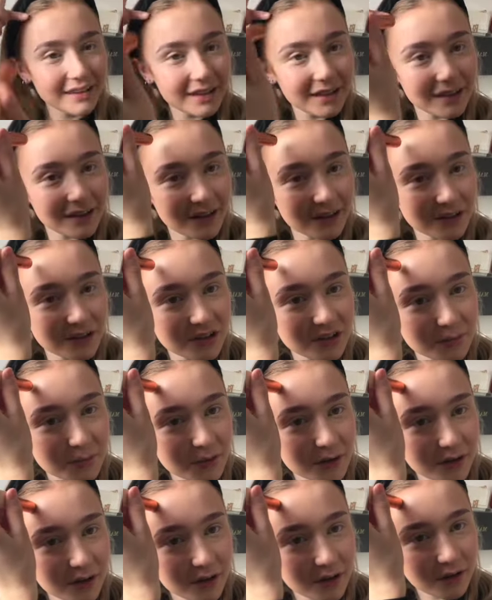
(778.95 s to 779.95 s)
then I just put
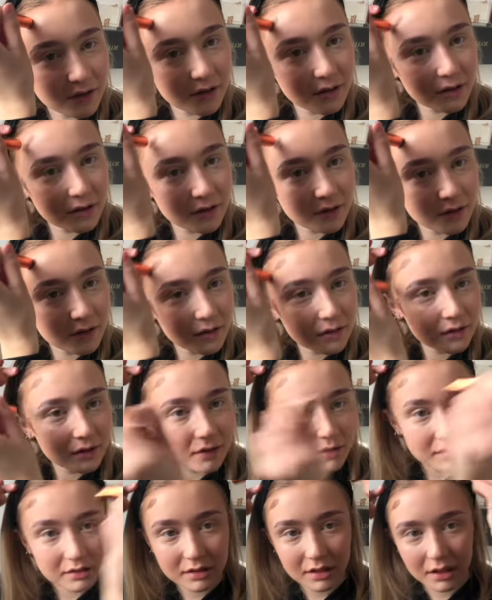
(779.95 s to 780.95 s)
a
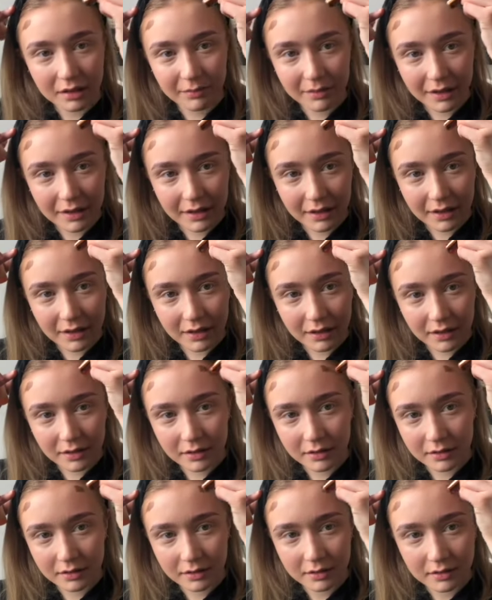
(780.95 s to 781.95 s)
tiny bit there,
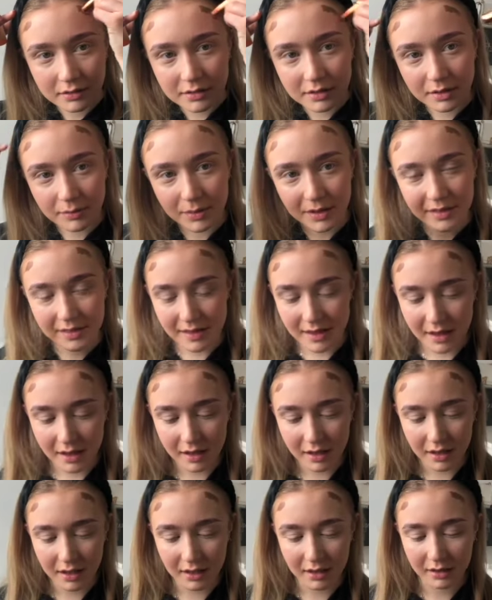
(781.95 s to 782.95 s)
tiny bit
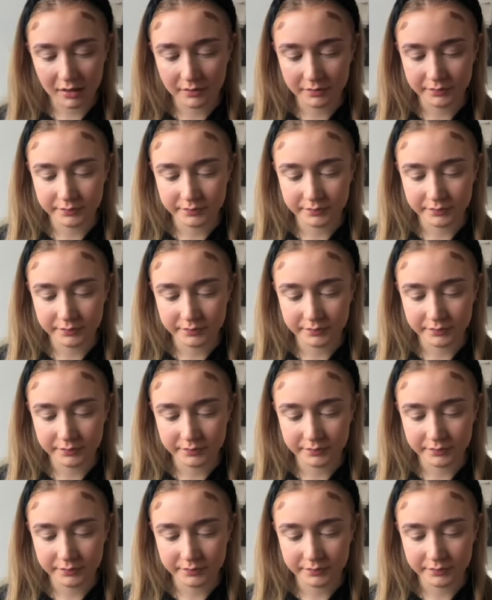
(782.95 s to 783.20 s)
there.